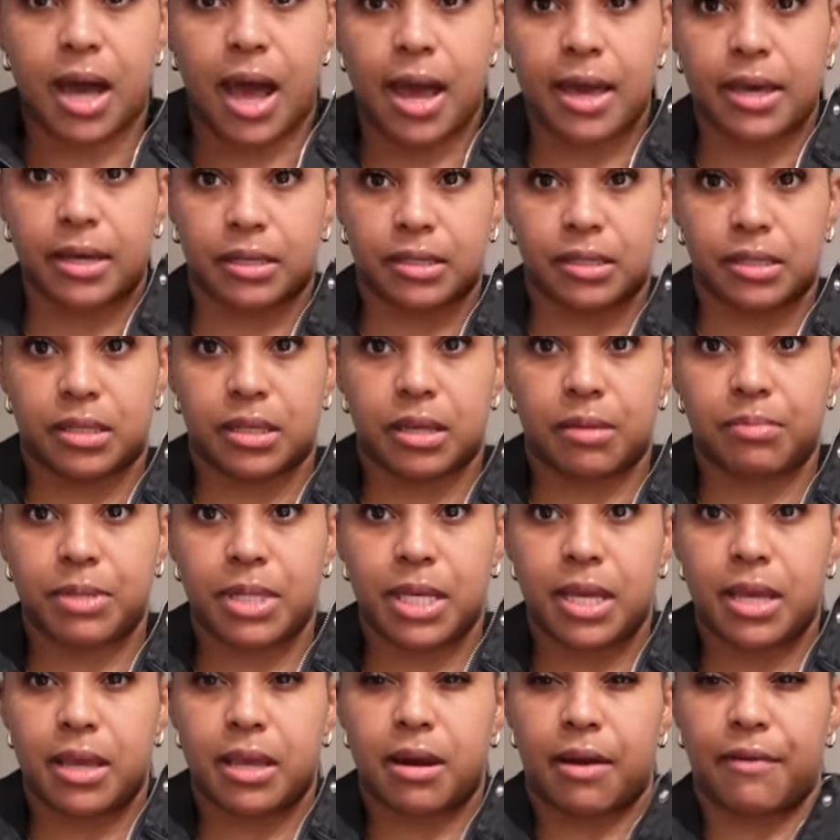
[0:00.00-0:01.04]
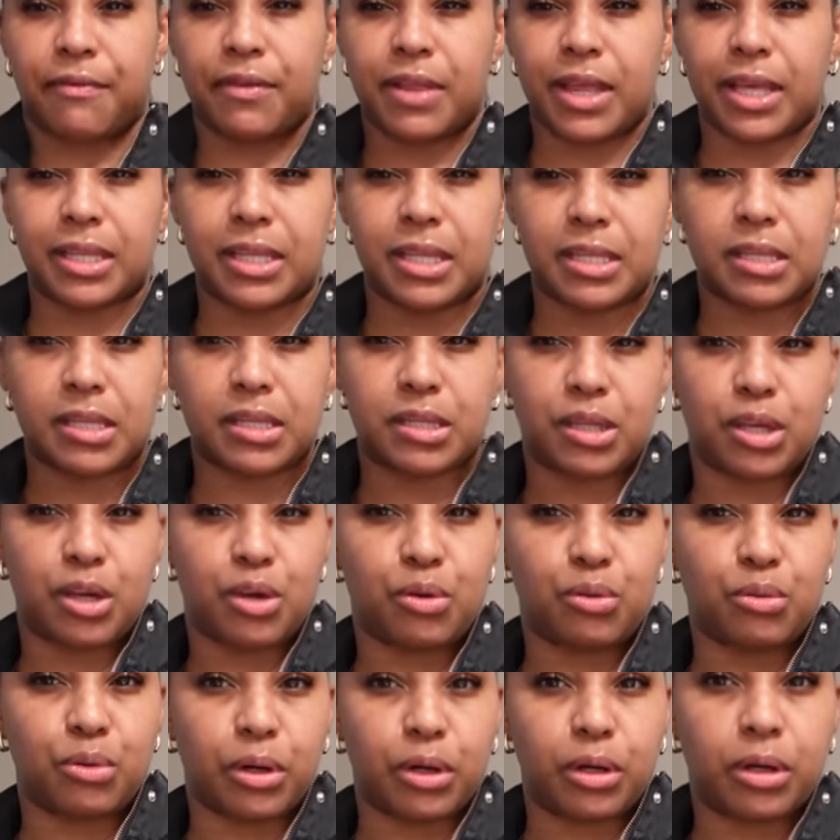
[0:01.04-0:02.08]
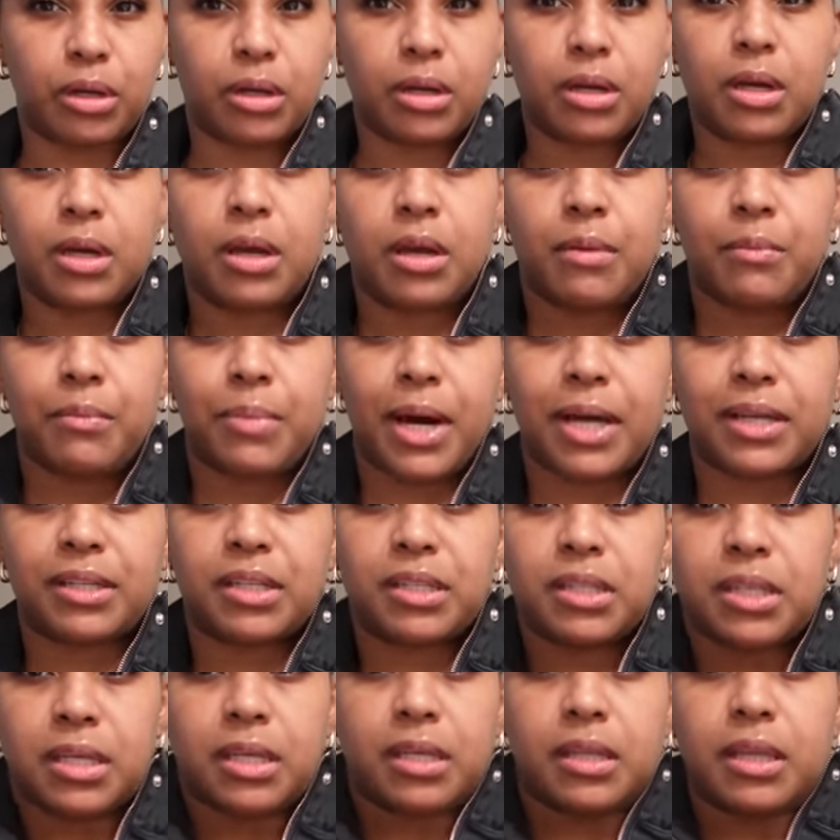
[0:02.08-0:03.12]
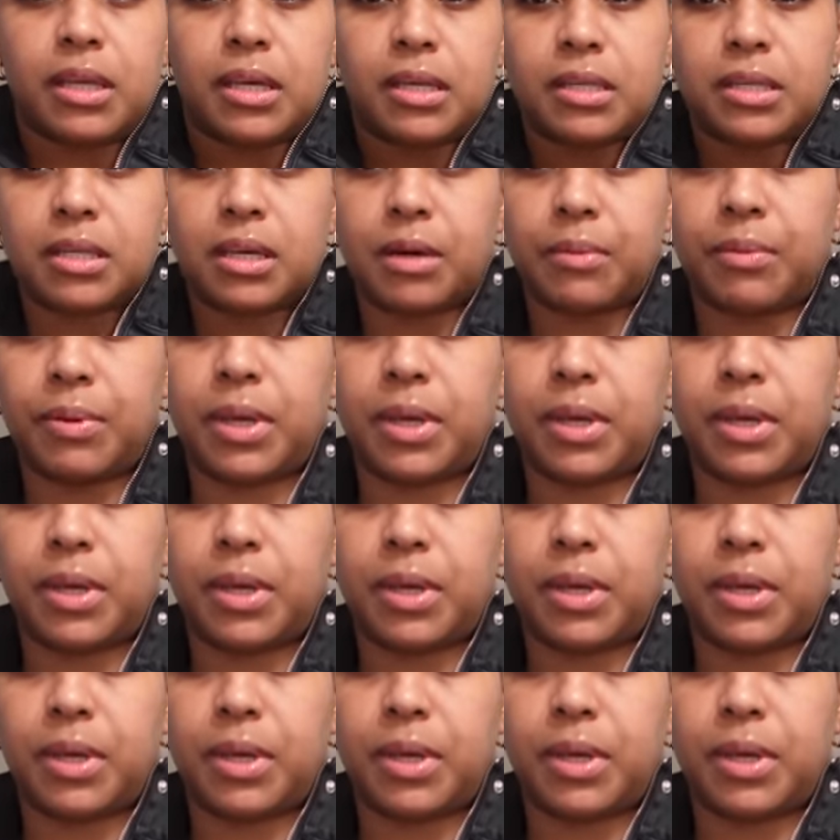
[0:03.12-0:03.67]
I, I unzipped it and I feel like this is cuter. But I just need this up